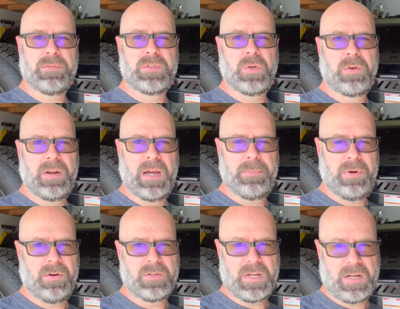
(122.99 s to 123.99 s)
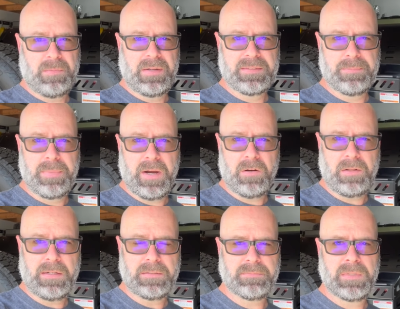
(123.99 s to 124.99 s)
of 200 amp hours that I linked in
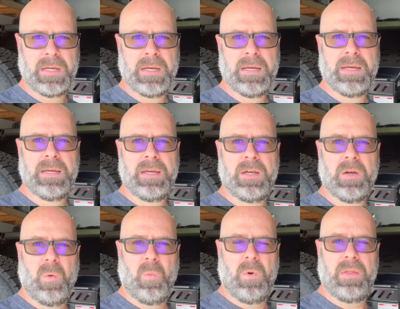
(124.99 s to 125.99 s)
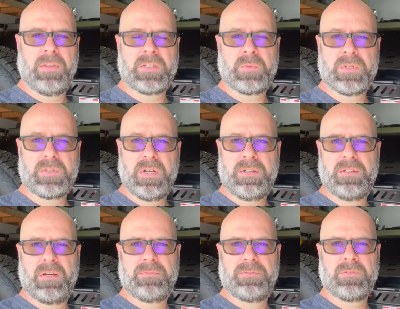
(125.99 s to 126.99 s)
parallel. While this was good
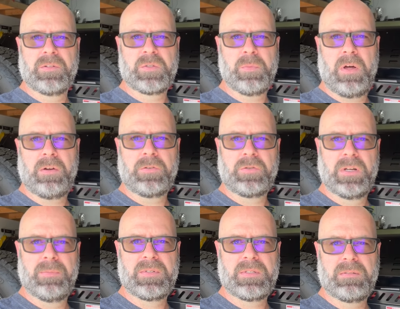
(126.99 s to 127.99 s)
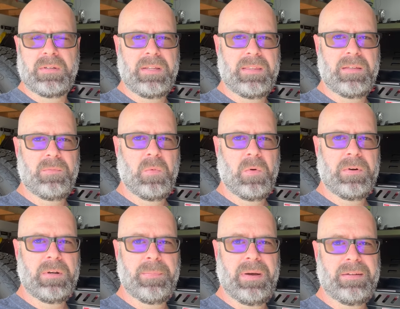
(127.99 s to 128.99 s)
enough for smaller trips, anything more
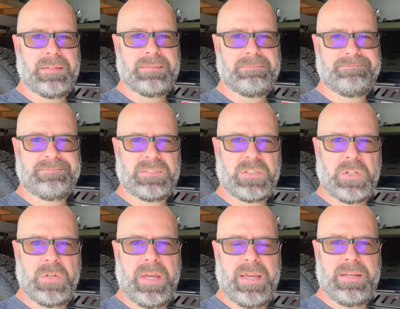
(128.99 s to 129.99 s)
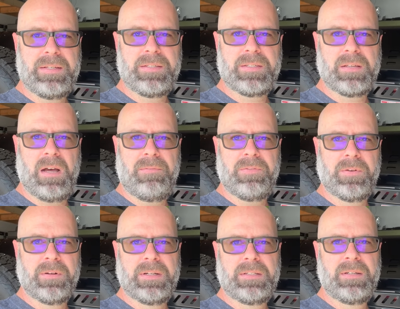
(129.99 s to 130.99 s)
than about a, two days off the
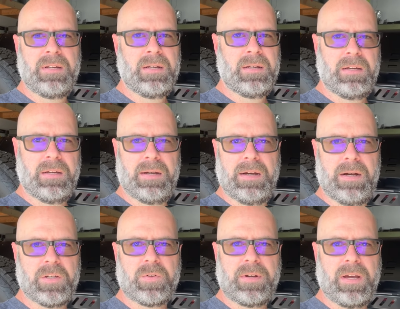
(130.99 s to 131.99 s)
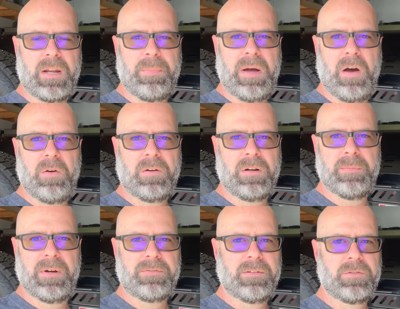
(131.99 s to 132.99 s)
grid, I was running out of power
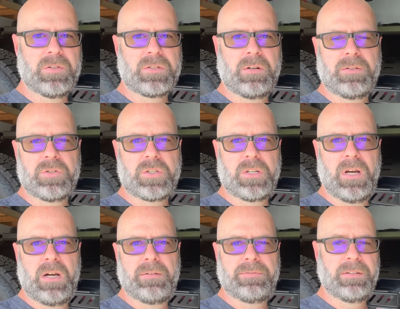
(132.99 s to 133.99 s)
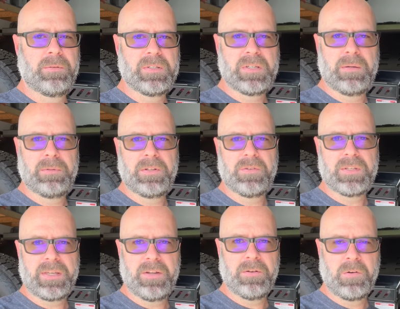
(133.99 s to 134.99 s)
and my fridge was starting to shut off and I wasn't able to use the
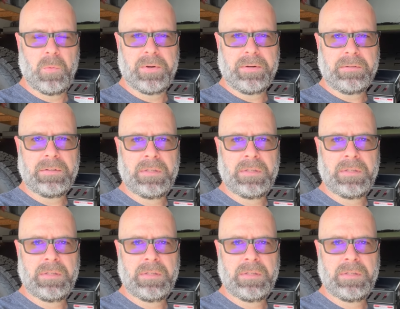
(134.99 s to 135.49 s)
heater in the winter.